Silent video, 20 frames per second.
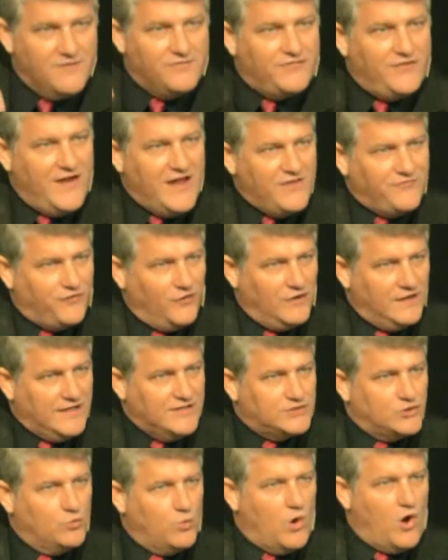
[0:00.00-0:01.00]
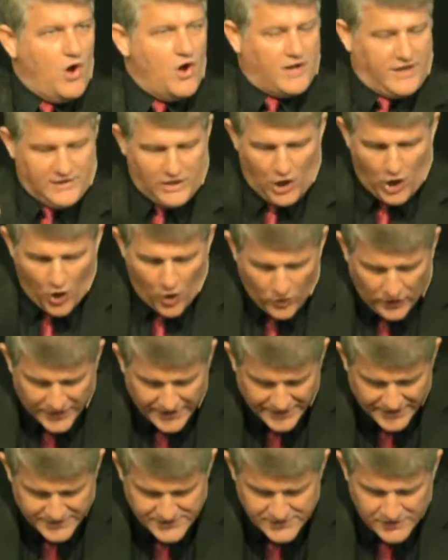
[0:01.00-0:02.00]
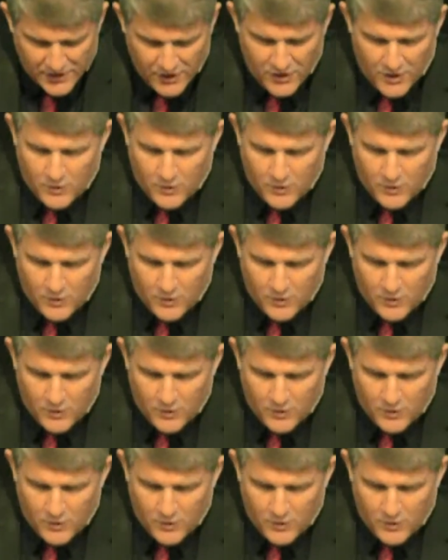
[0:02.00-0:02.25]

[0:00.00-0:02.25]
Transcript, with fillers: faithfully, to walk in holiness,